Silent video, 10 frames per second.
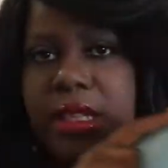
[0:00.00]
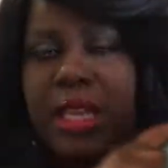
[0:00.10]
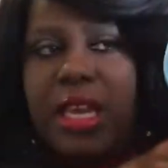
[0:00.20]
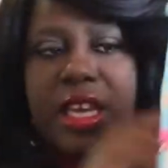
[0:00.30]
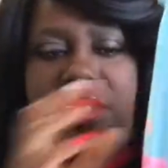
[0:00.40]

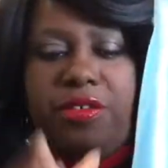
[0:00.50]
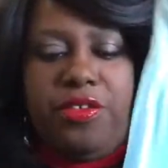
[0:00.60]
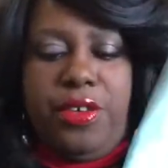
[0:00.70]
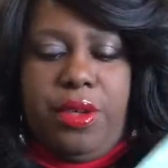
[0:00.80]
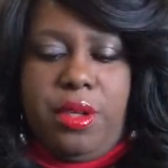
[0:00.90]

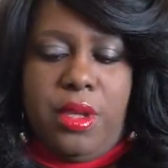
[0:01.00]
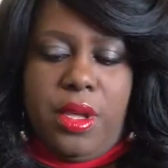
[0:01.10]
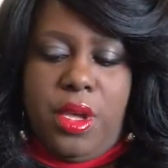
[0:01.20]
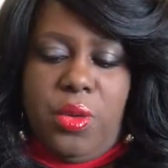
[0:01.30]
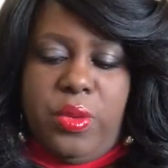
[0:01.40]
love
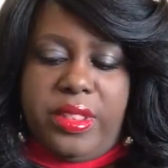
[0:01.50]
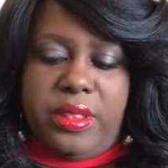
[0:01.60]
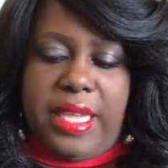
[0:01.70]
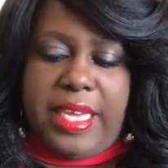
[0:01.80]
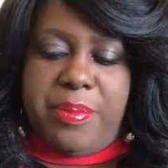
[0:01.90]

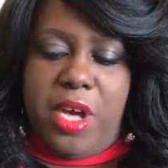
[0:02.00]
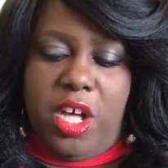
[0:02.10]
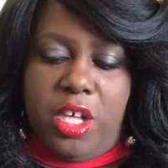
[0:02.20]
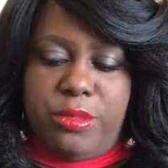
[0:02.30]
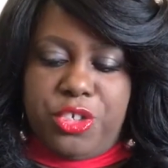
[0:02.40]
with like
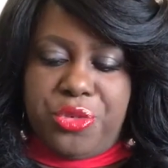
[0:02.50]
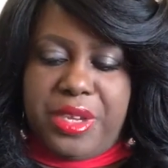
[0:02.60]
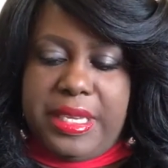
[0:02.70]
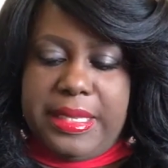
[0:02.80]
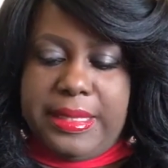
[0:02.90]
palm
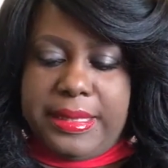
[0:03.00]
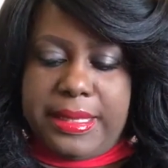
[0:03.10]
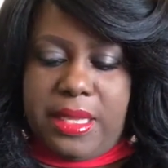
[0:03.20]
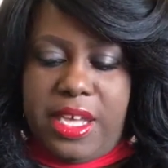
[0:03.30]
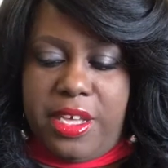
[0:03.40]

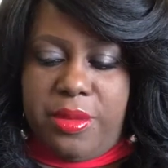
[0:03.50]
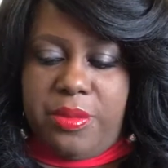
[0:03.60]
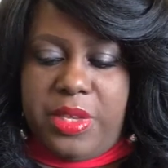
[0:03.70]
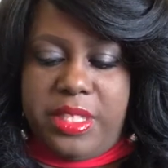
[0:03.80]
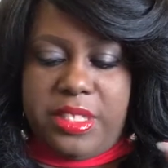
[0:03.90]
trees
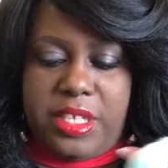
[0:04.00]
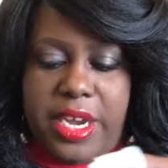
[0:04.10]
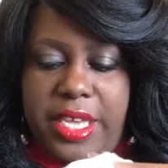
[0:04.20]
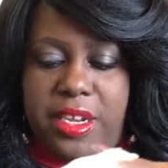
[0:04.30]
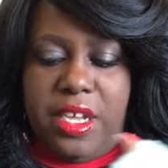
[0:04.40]
um,
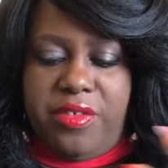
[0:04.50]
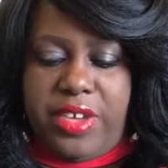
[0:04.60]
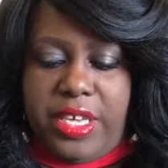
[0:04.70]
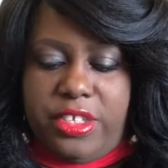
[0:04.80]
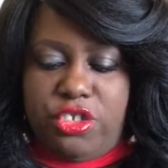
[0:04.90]
inside of
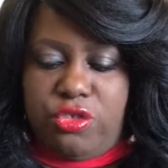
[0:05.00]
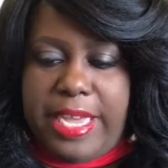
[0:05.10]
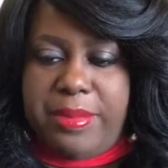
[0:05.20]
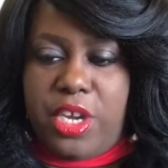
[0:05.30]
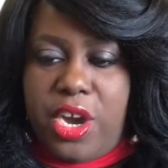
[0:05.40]
a
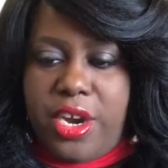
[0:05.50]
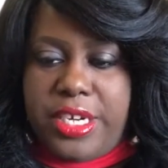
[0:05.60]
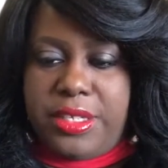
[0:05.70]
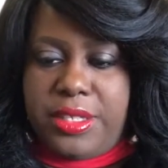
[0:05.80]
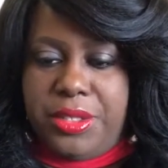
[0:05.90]
striped
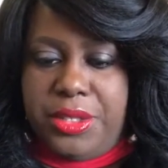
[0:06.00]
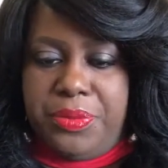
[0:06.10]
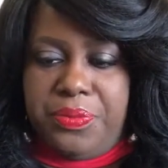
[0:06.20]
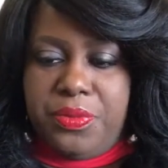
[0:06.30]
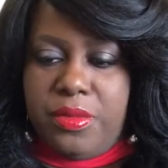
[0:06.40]
heart.
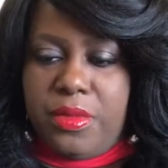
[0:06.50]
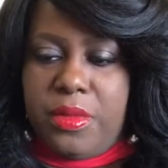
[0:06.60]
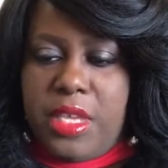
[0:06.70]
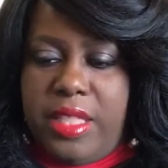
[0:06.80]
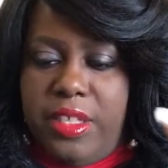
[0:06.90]

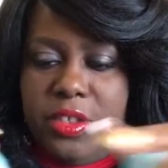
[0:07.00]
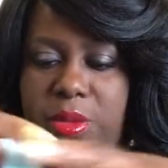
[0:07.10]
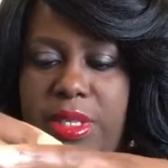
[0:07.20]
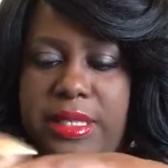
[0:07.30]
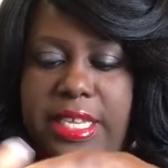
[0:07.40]
And this
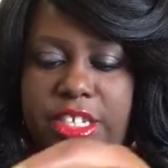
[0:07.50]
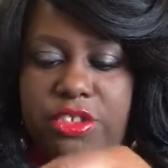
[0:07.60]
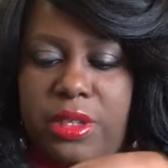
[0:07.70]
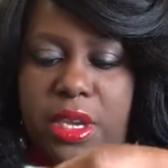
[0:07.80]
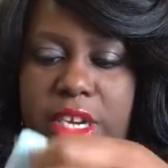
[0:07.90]
one is
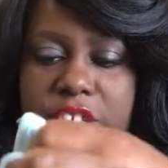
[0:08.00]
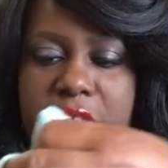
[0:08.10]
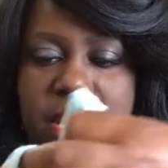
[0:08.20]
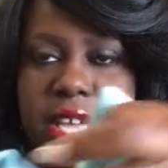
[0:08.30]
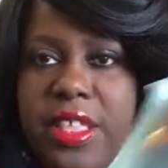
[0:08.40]
extra large.
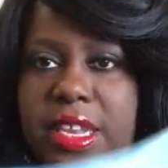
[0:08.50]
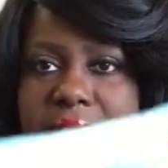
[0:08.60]
And then